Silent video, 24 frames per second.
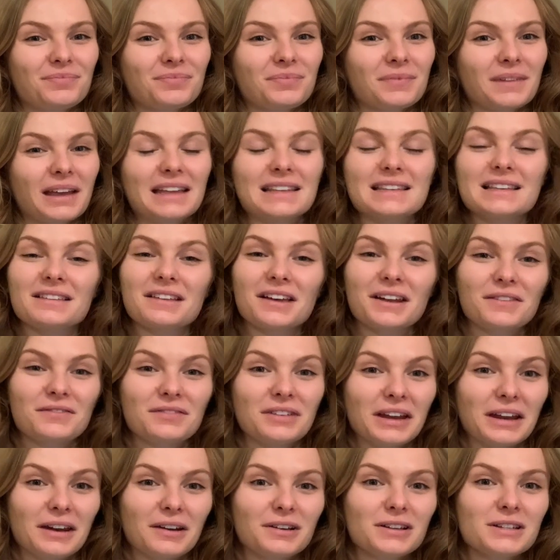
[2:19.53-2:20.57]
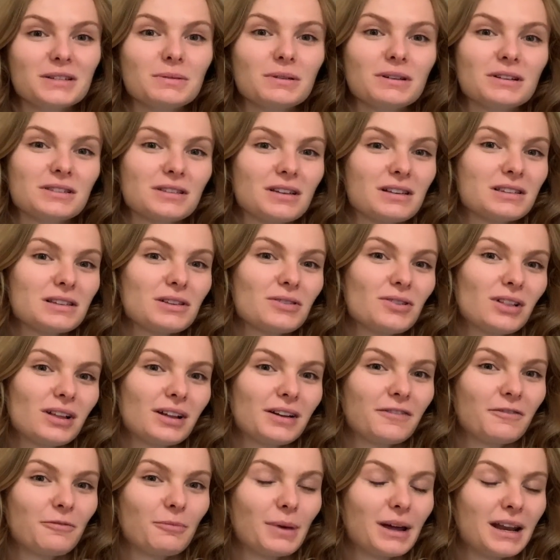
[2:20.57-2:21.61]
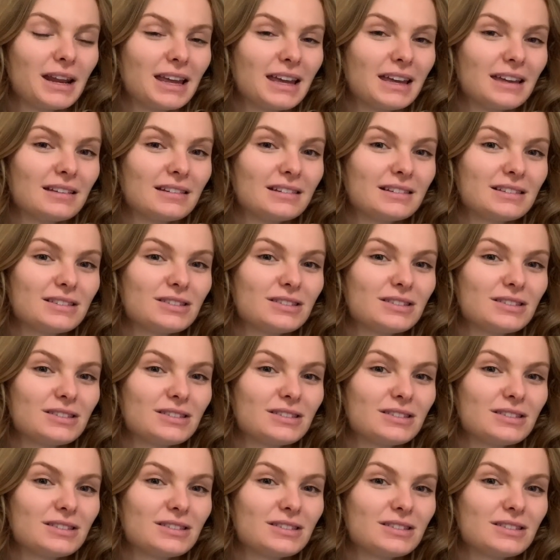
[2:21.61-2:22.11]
It's a lot of needles, but it's also a lot of money